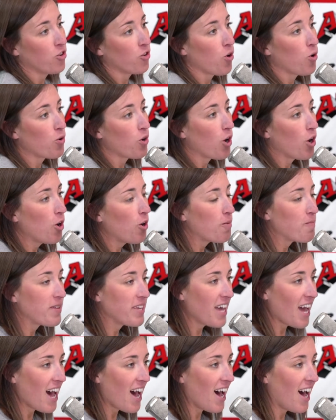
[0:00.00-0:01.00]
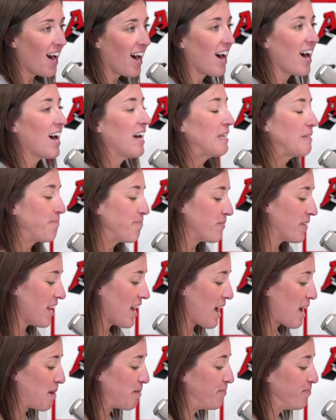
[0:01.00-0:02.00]
You can have that pairing at home. Yeah,
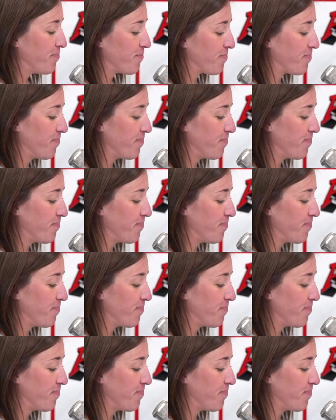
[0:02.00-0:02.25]
yeah, that's